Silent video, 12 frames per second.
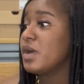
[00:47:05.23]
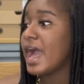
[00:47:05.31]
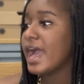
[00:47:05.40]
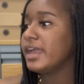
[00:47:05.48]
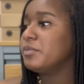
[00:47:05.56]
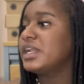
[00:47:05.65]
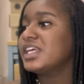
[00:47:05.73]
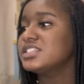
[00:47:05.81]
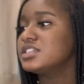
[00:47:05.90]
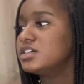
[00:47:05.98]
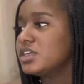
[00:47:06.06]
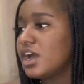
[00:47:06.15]
When I
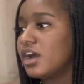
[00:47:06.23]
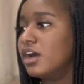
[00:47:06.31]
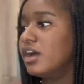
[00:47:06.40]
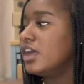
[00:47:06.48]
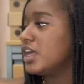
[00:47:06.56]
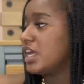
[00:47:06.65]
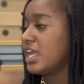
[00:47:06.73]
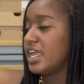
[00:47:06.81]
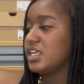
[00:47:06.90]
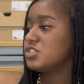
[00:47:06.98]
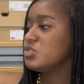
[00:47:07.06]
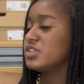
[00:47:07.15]
tell y'all,
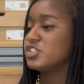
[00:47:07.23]
it's going